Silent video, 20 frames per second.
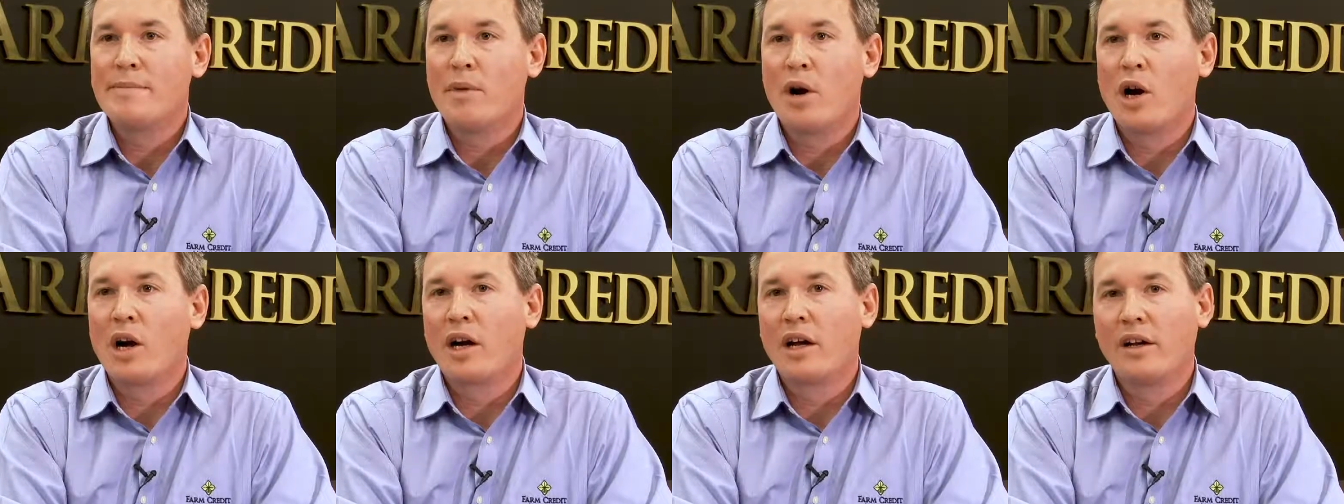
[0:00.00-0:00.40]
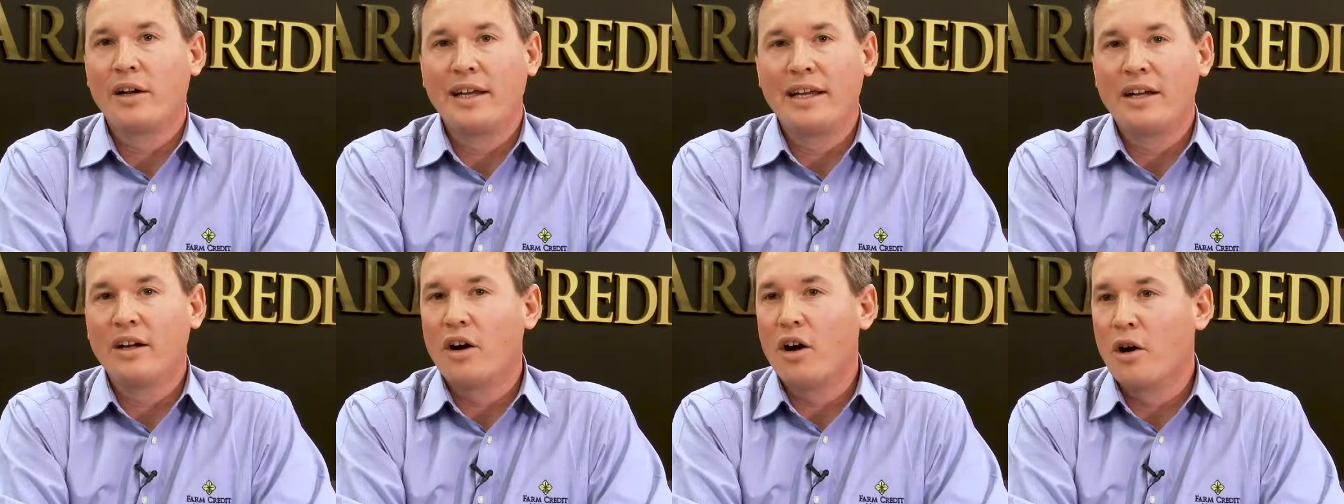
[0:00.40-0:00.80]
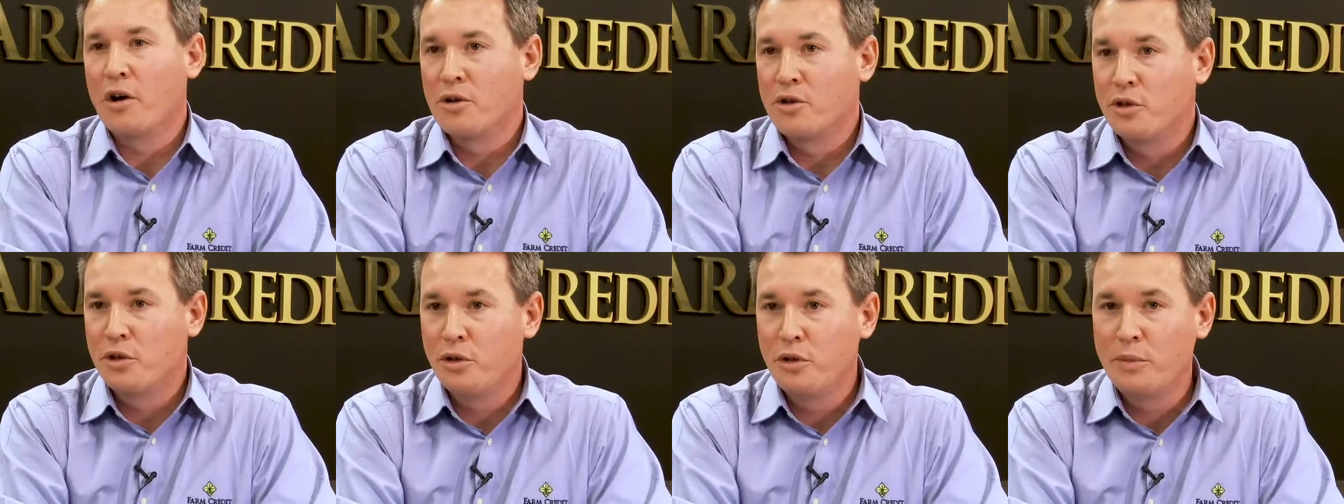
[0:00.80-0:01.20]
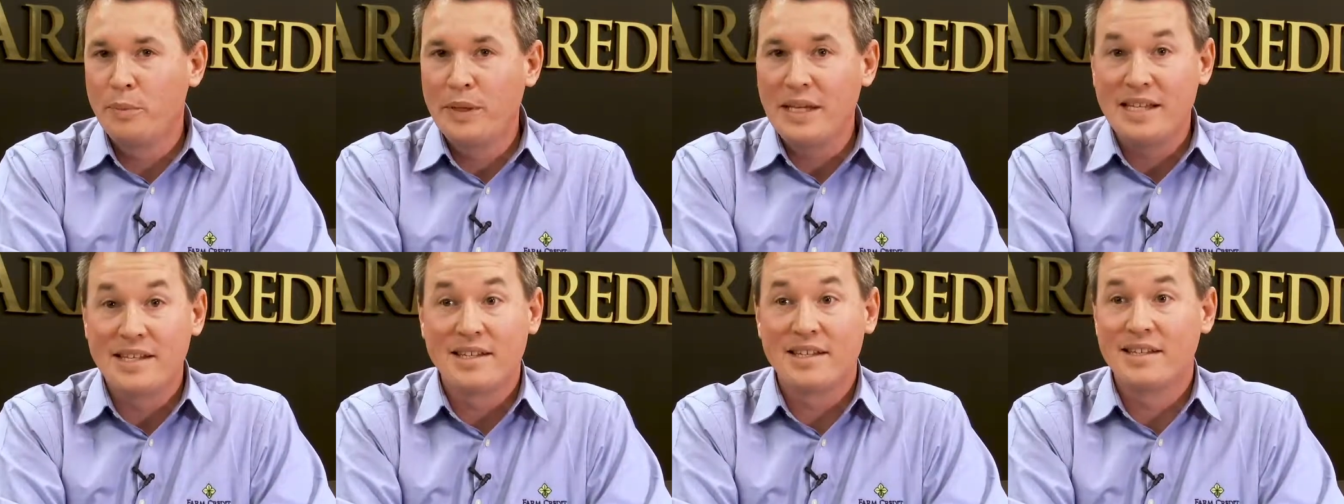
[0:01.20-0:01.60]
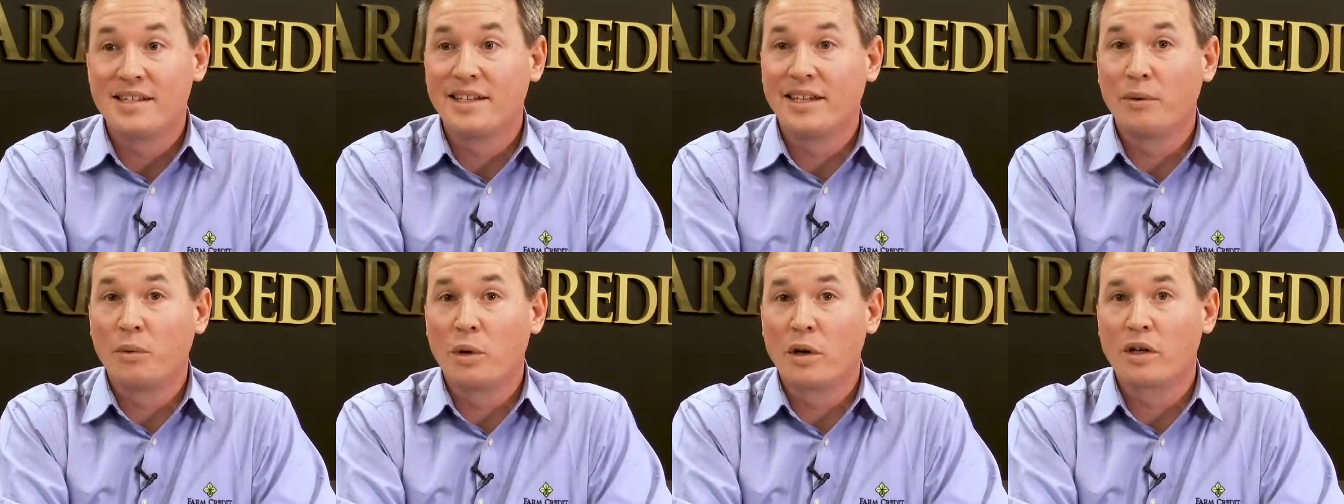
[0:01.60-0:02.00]
marketing are two pieces
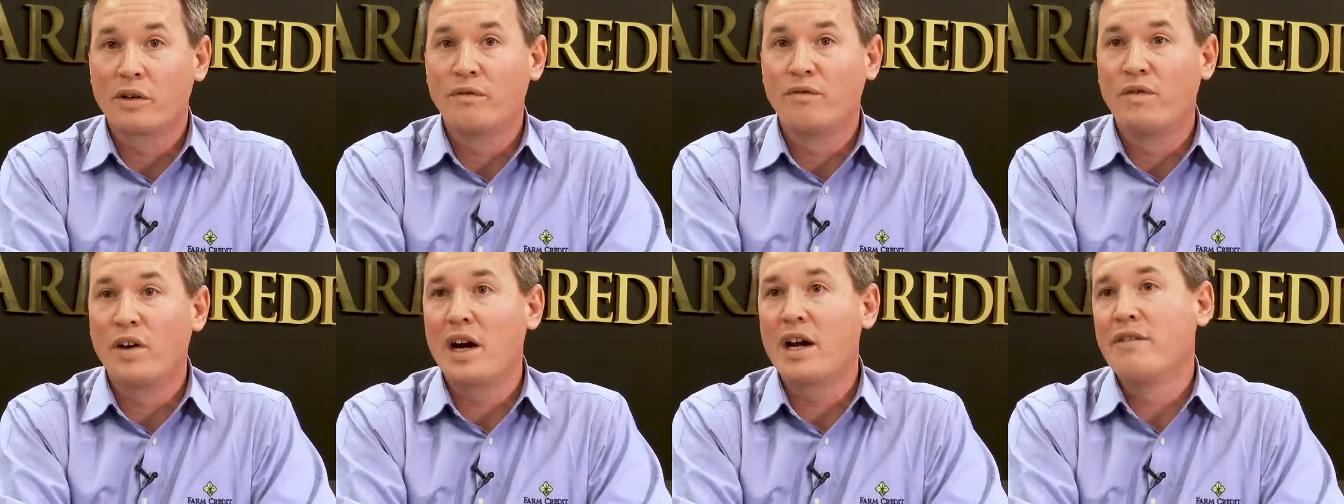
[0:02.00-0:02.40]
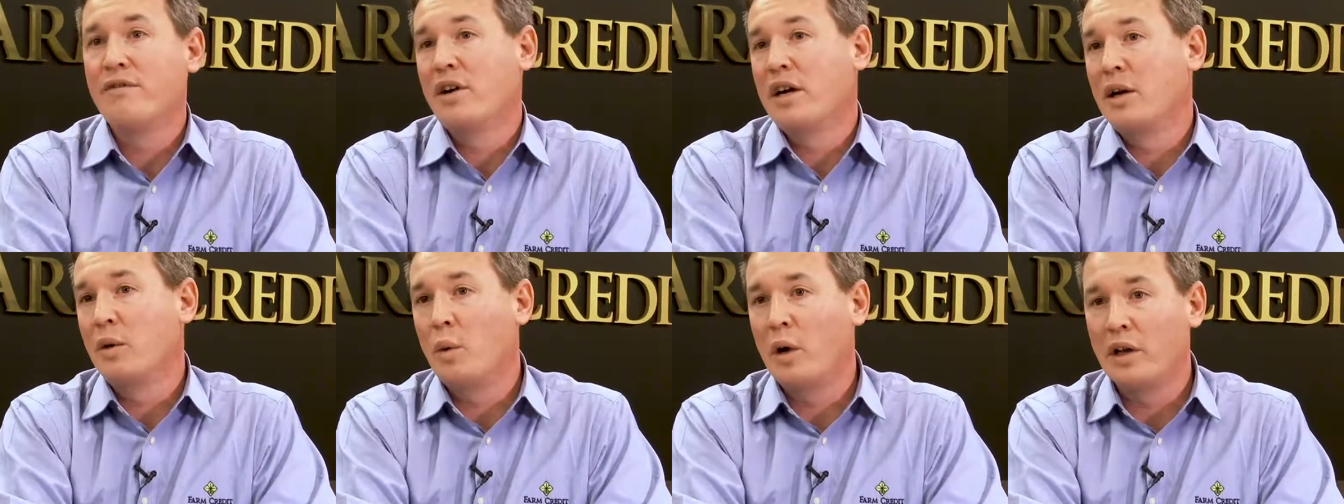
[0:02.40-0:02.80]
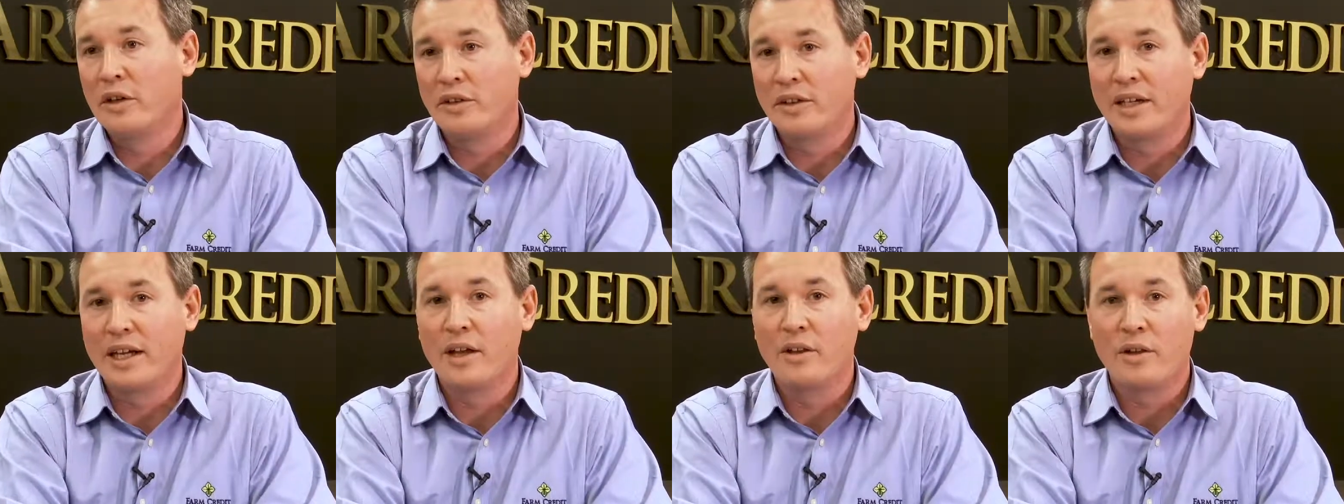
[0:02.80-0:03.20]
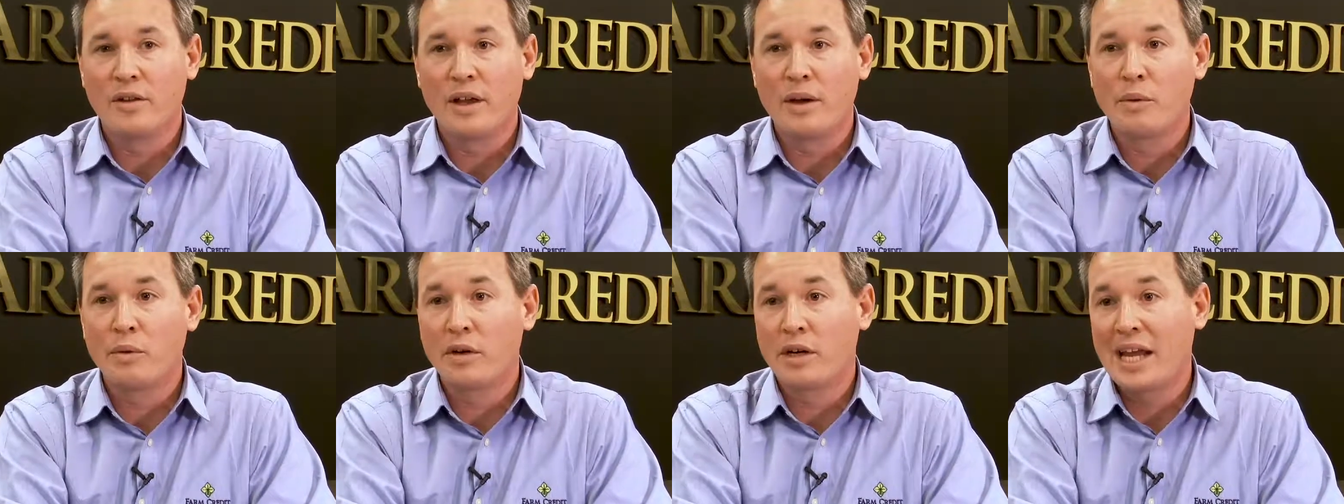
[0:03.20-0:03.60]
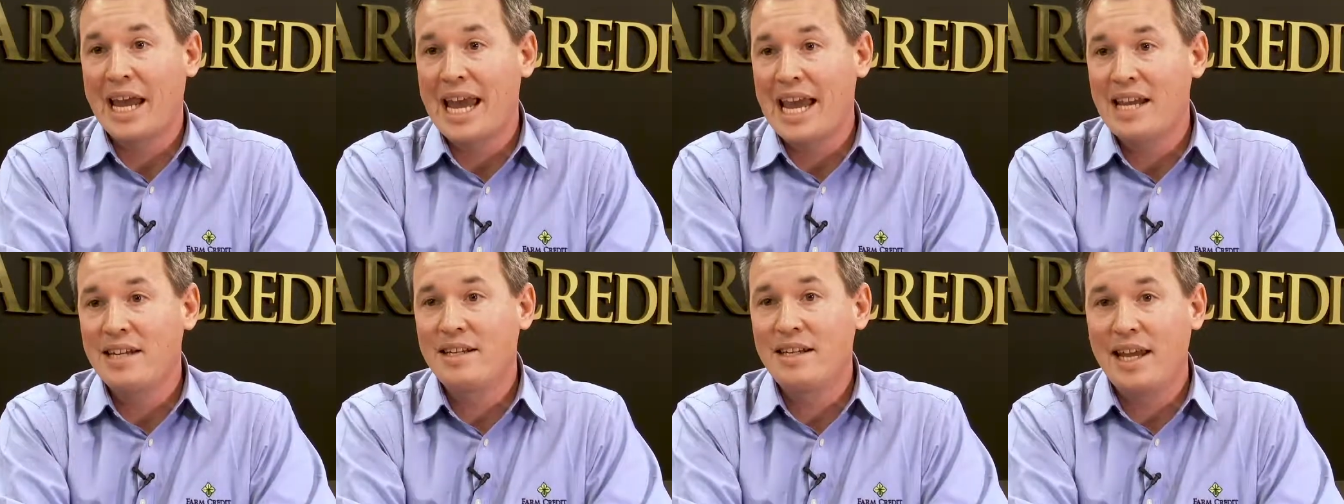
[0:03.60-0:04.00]
that work very, very well together. They work
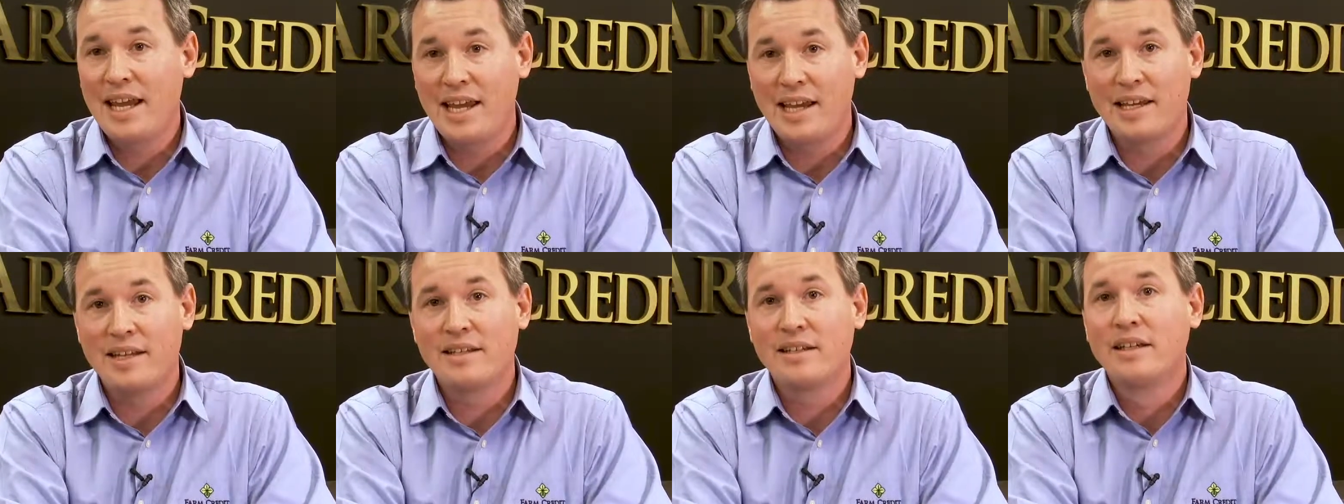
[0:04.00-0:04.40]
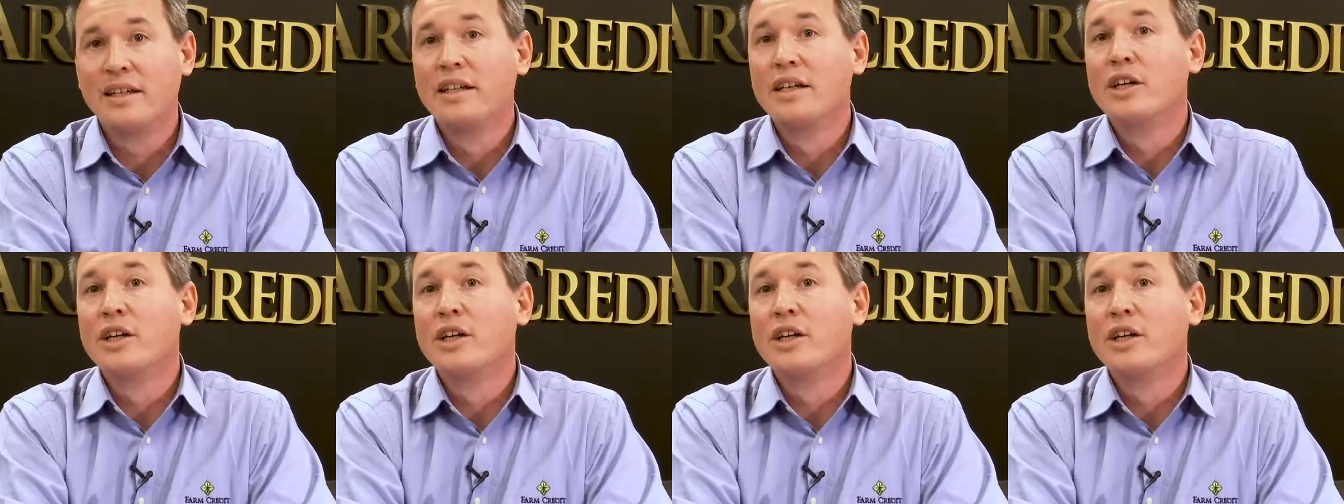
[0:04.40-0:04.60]
hand in hand.